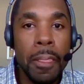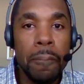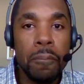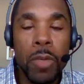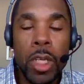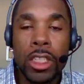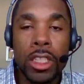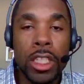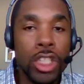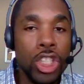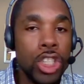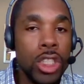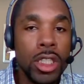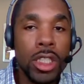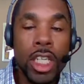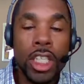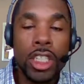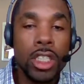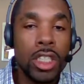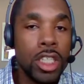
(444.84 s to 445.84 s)
Just in
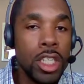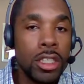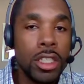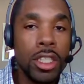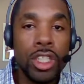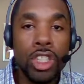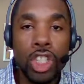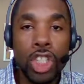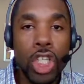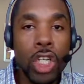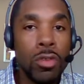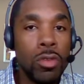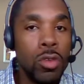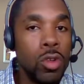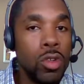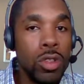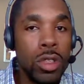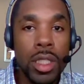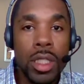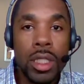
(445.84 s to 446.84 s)

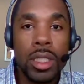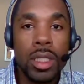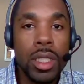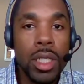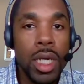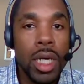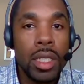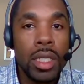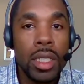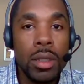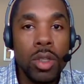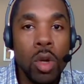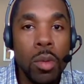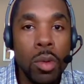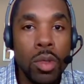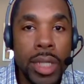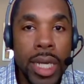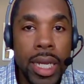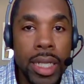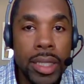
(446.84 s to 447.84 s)
general, just
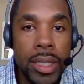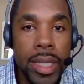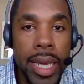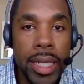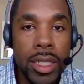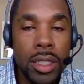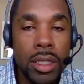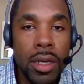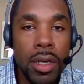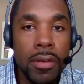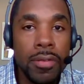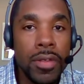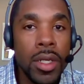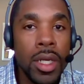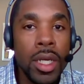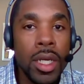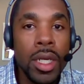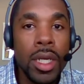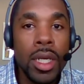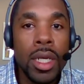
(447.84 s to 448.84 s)
normal day-to-day stuff,
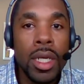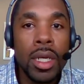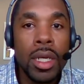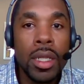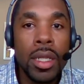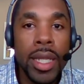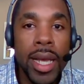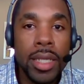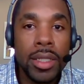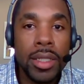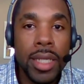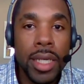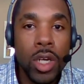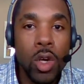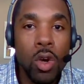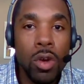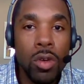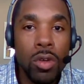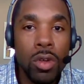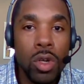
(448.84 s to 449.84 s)
things that
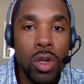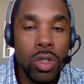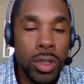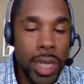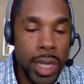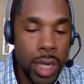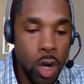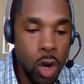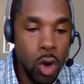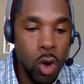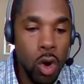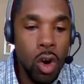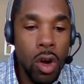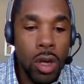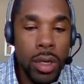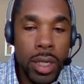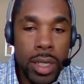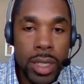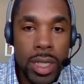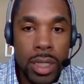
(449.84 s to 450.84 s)
go
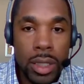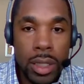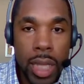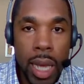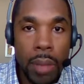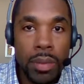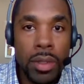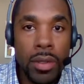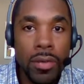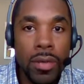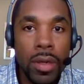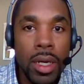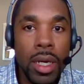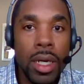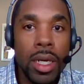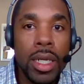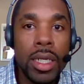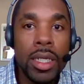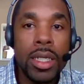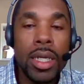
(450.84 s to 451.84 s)
on in these types of
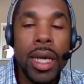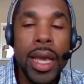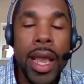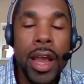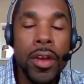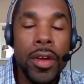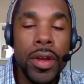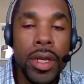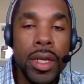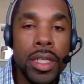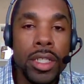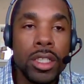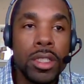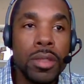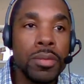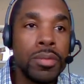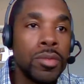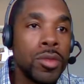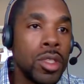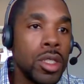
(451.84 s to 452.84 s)
areas.
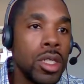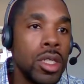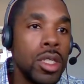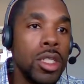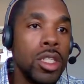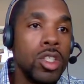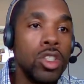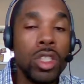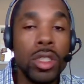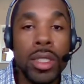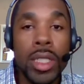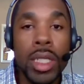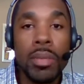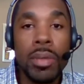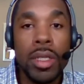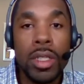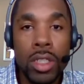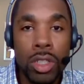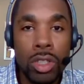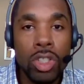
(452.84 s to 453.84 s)
You
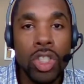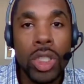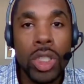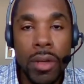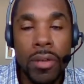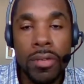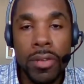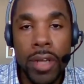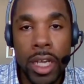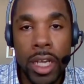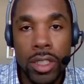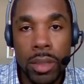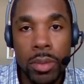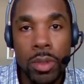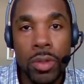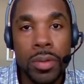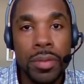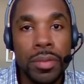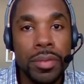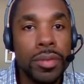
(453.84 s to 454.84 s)
should be
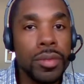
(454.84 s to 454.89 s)
flexible.